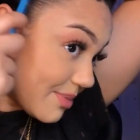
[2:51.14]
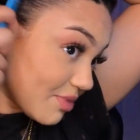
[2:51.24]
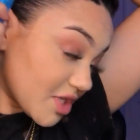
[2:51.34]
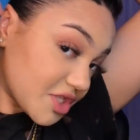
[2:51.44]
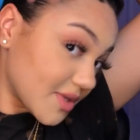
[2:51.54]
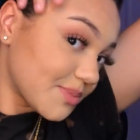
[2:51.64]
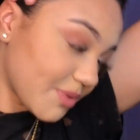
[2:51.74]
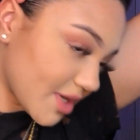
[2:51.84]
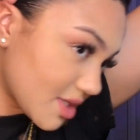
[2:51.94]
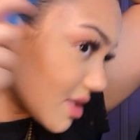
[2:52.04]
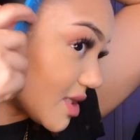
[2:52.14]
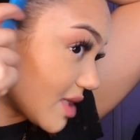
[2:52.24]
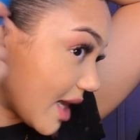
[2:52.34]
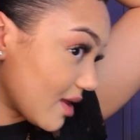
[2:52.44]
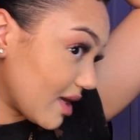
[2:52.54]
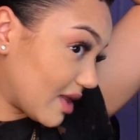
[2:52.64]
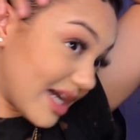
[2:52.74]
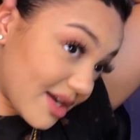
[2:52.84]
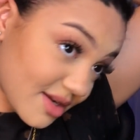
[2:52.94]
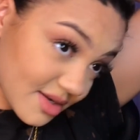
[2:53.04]
I brush this part to the side like
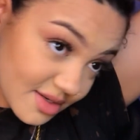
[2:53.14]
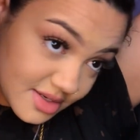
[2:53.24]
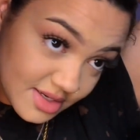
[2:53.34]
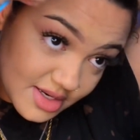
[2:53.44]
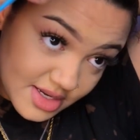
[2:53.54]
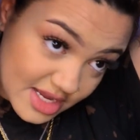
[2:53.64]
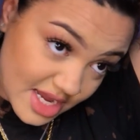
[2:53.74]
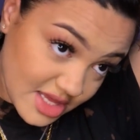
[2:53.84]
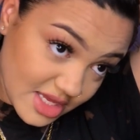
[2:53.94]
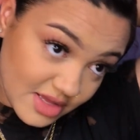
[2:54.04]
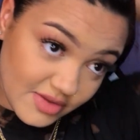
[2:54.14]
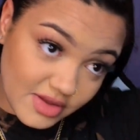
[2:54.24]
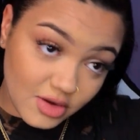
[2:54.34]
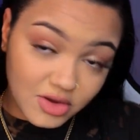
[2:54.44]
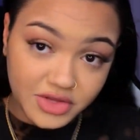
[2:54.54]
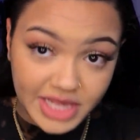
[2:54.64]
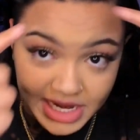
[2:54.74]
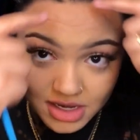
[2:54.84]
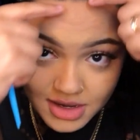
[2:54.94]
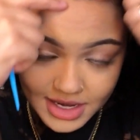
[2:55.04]
that, and then all the
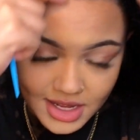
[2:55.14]
hair I